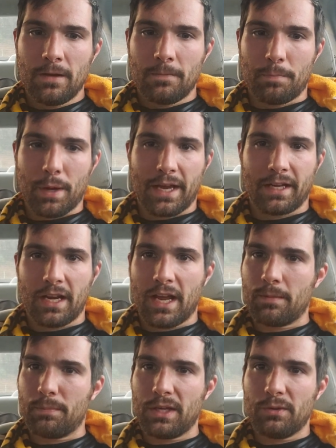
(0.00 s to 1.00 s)
Ben and
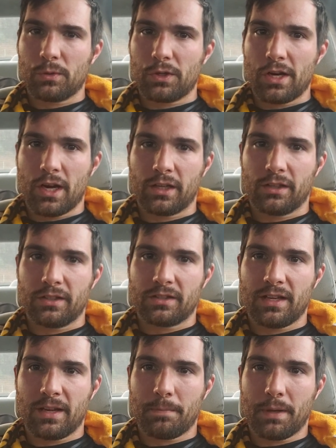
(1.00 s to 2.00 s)
AB were not on the
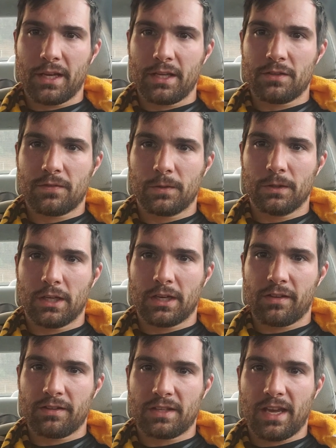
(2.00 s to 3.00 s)
same page for a lot
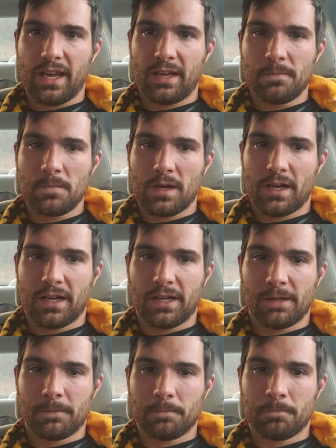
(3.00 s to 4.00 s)
of this game.
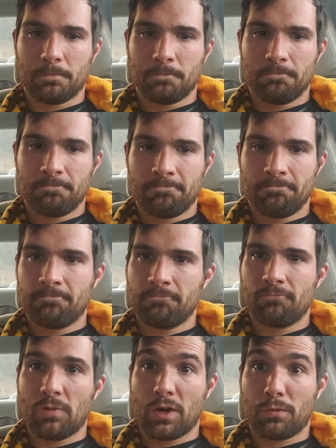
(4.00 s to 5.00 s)
Um,
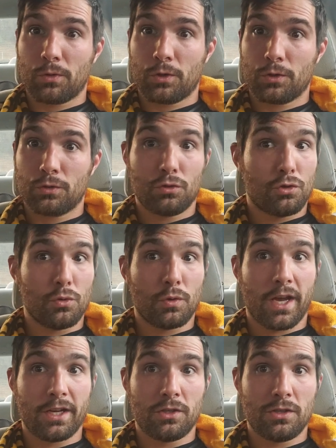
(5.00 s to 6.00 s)
there were two
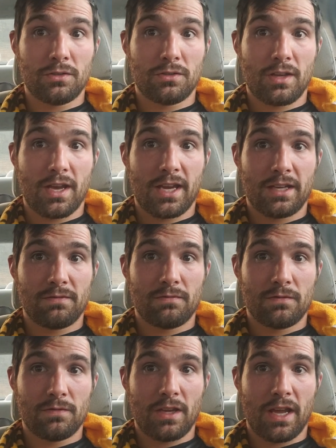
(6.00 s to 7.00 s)
catches that
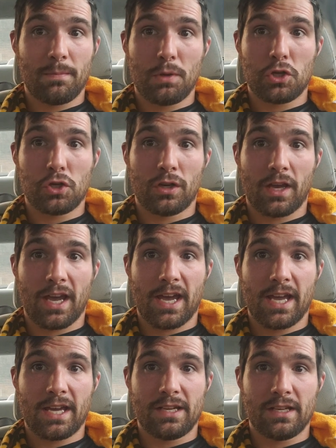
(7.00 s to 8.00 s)
maybe should have
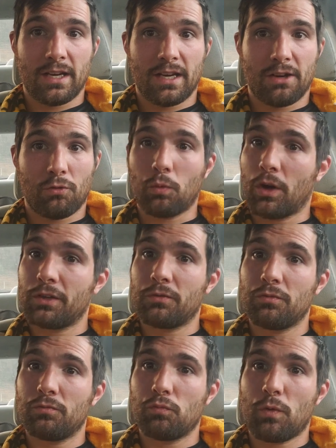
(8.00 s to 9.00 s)
had. Uh,
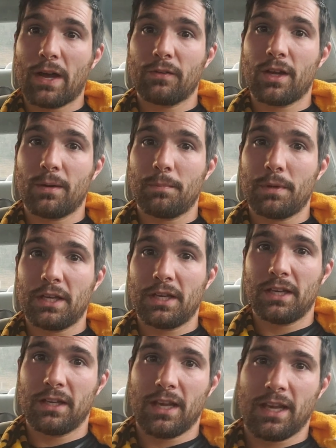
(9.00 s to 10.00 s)
one wound up
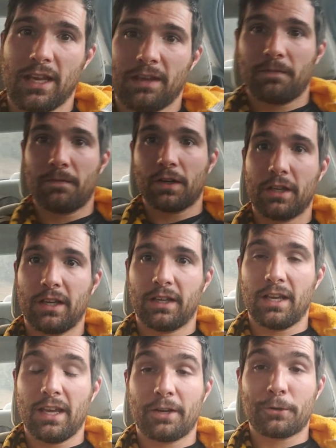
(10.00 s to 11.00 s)
being a
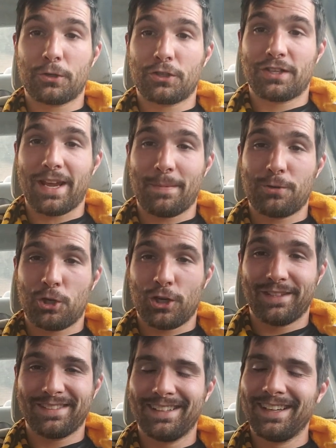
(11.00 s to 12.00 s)
fucking
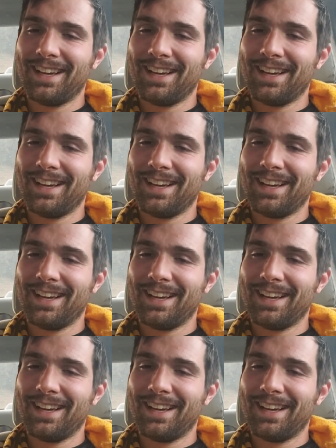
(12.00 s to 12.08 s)
interception.